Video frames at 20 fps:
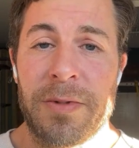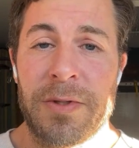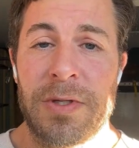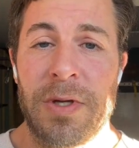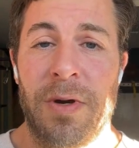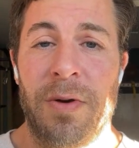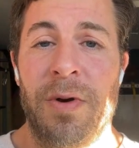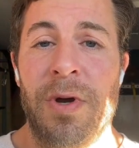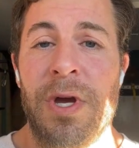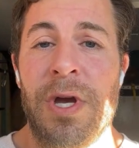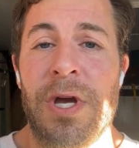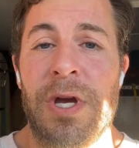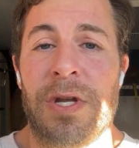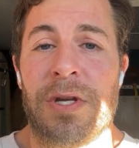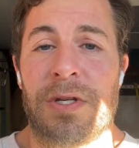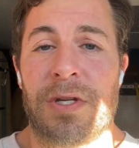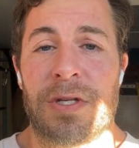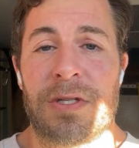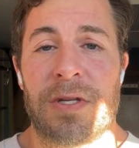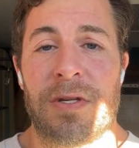So
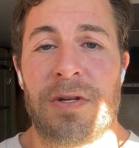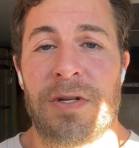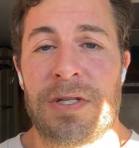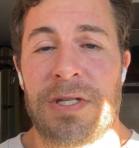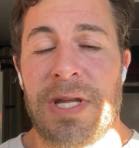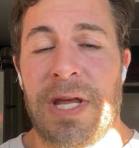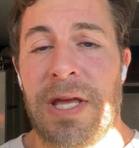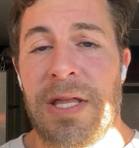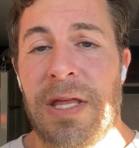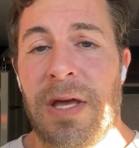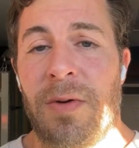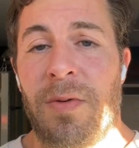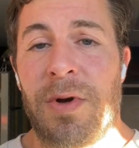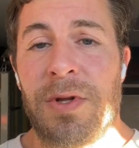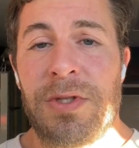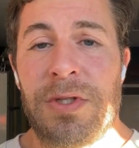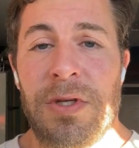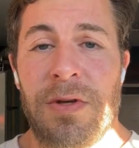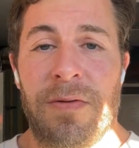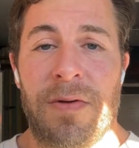just understand that
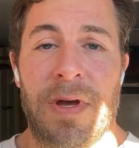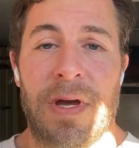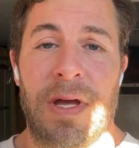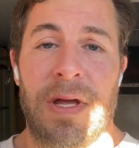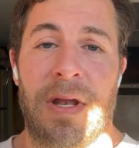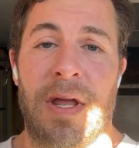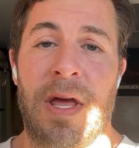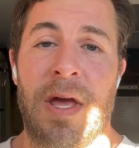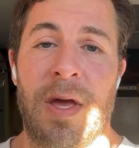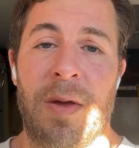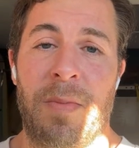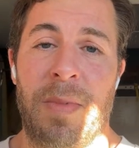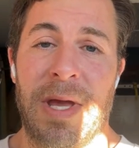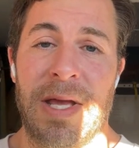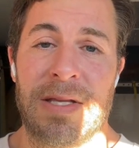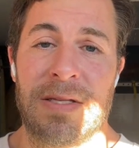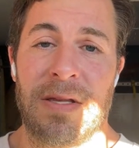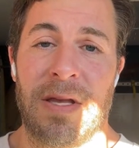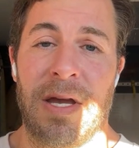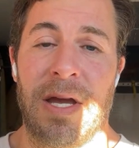once you've hit
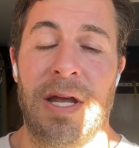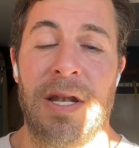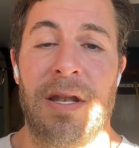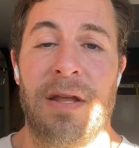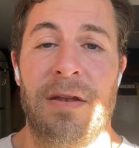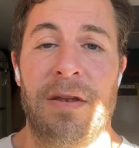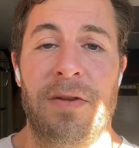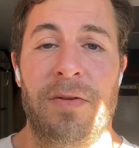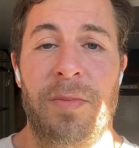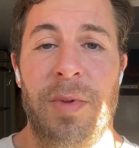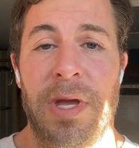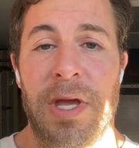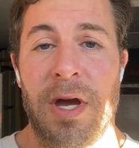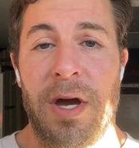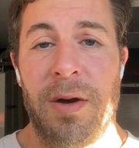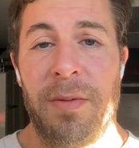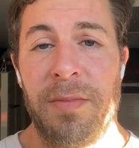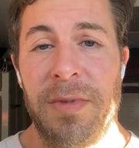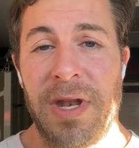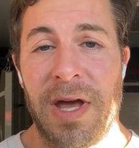baseline and you
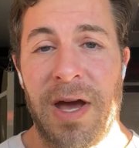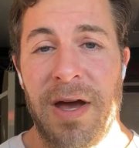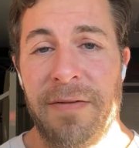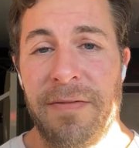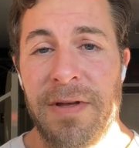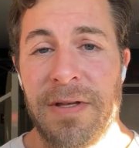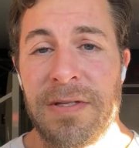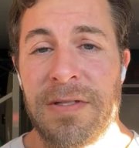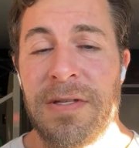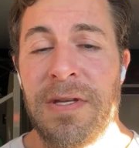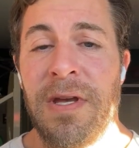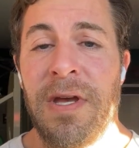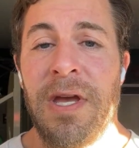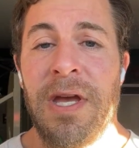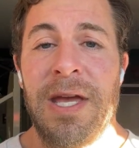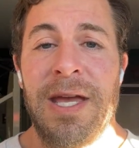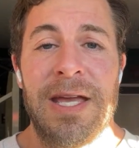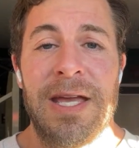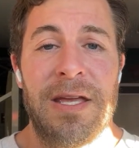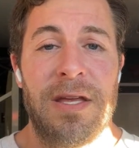become novice,
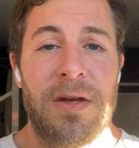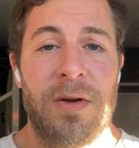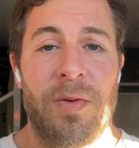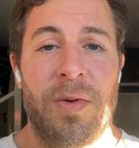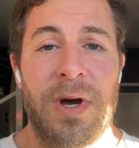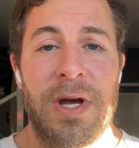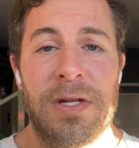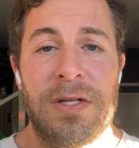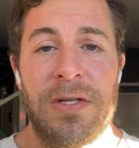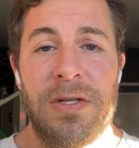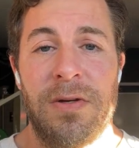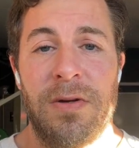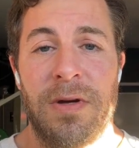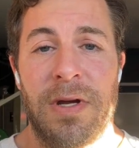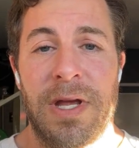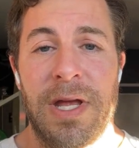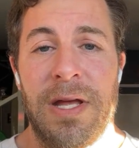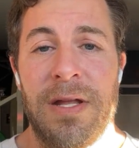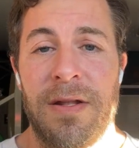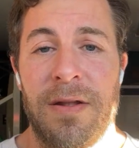you'll want to
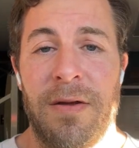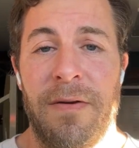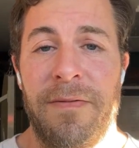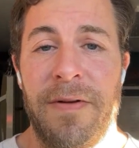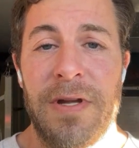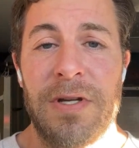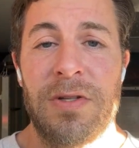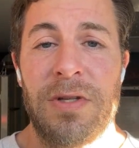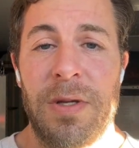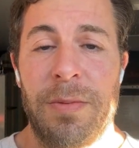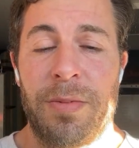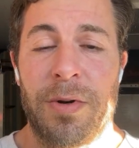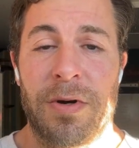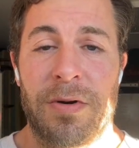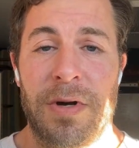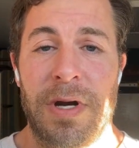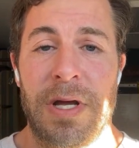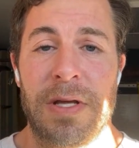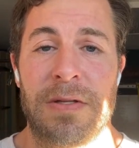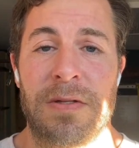again eventually
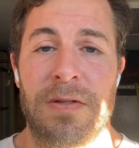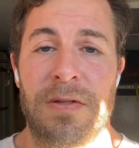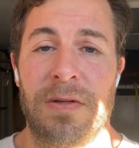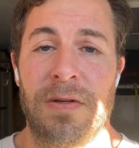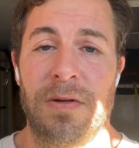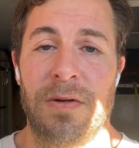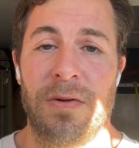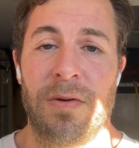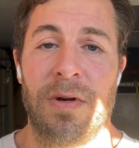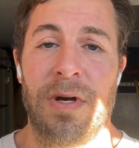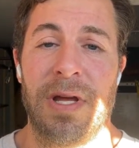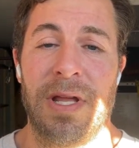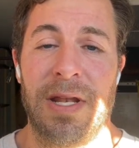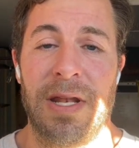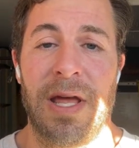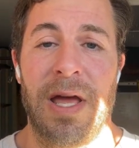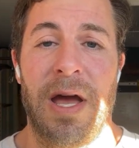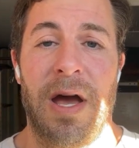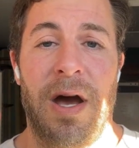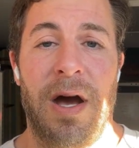progress to an
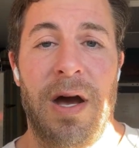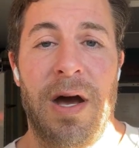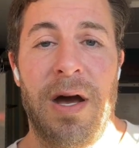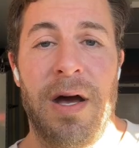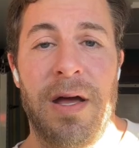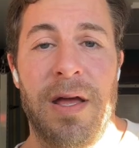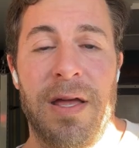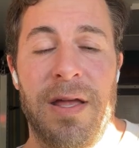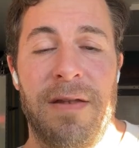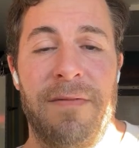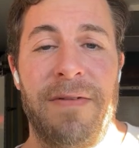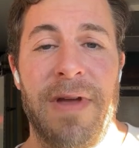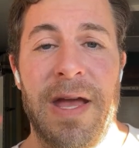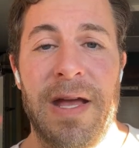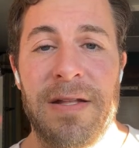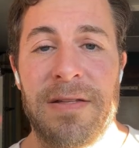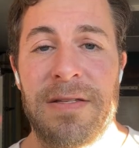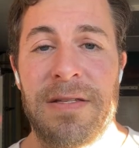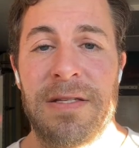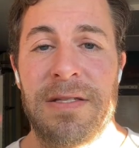
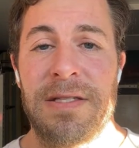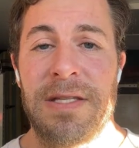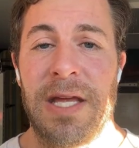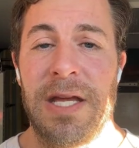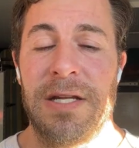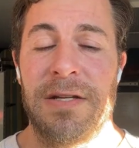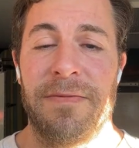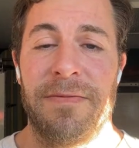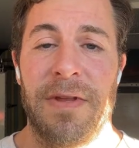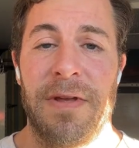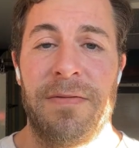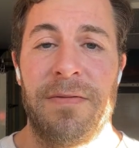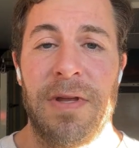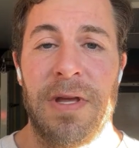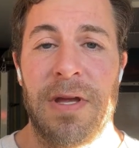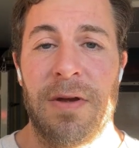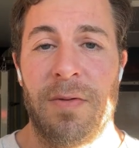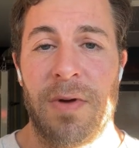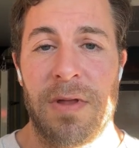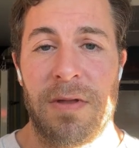advanced stage of
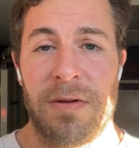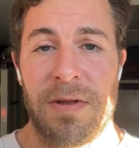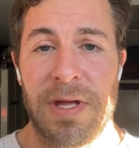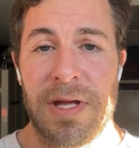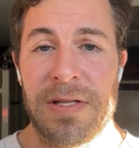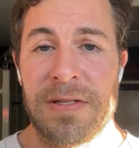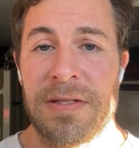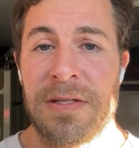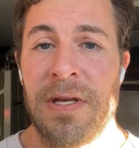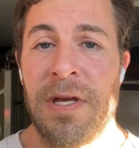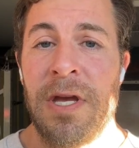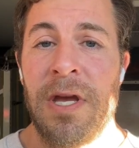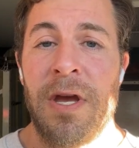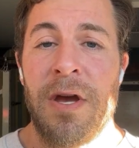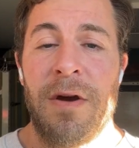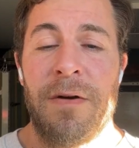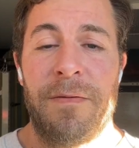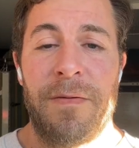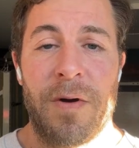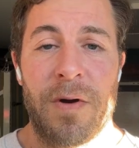lifting, whether that's
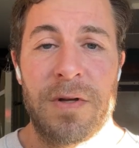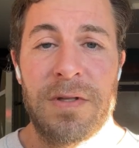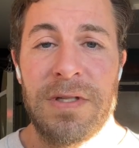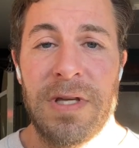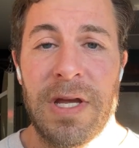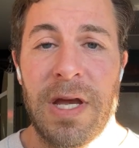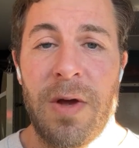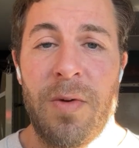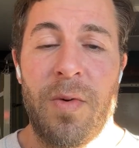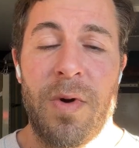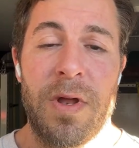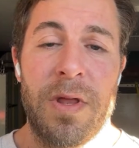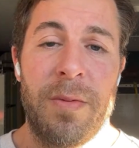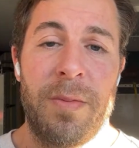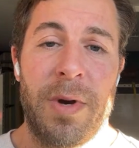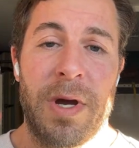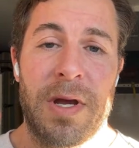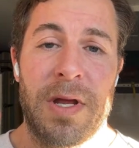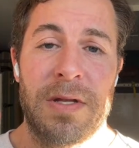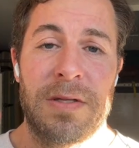focusing on one of the
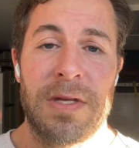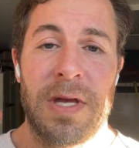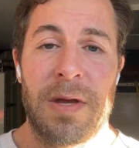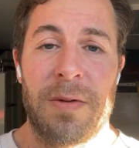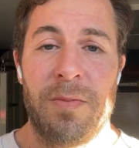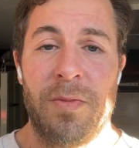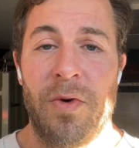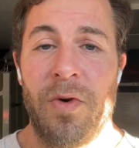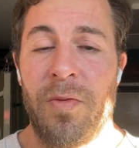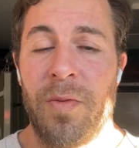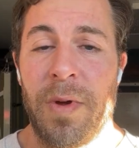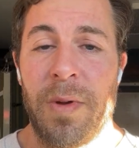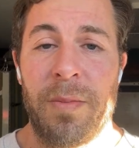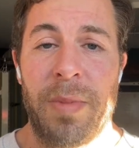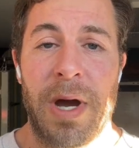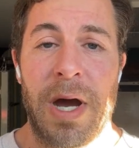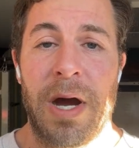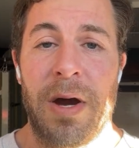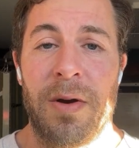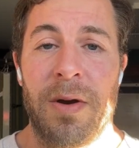buckets like movement,
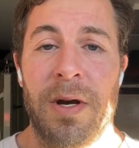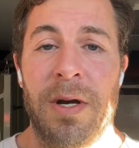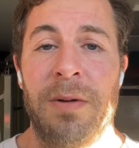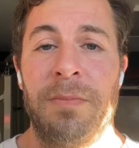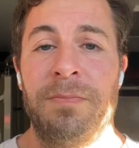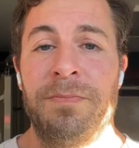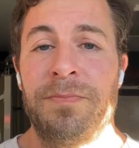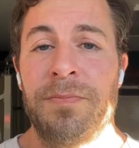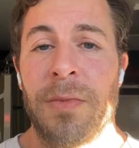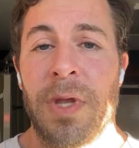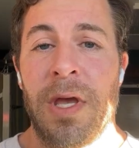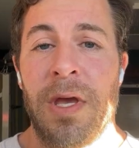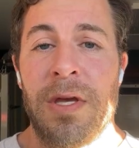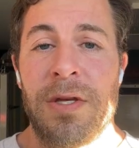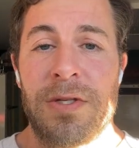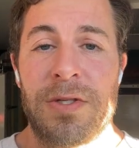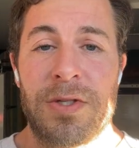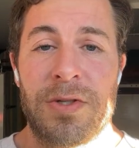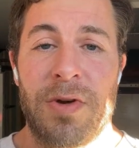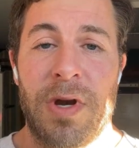power,
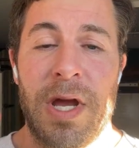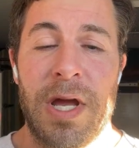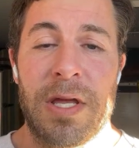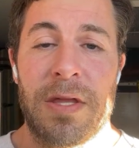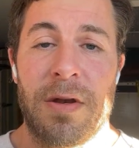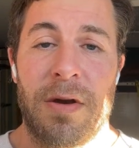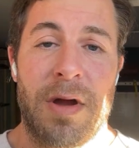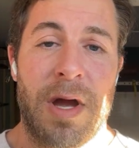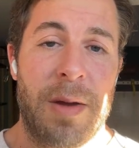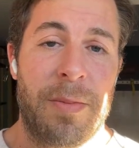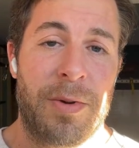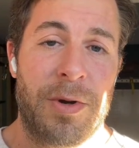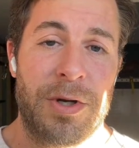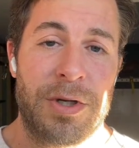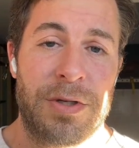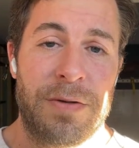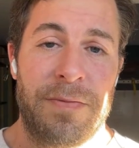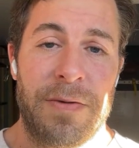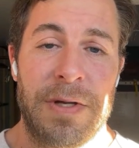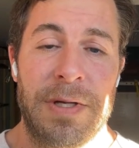strength, or
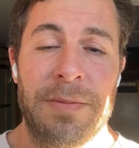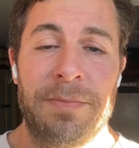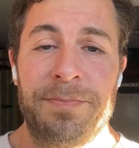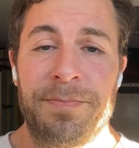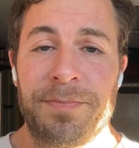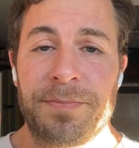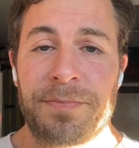hypertrophy,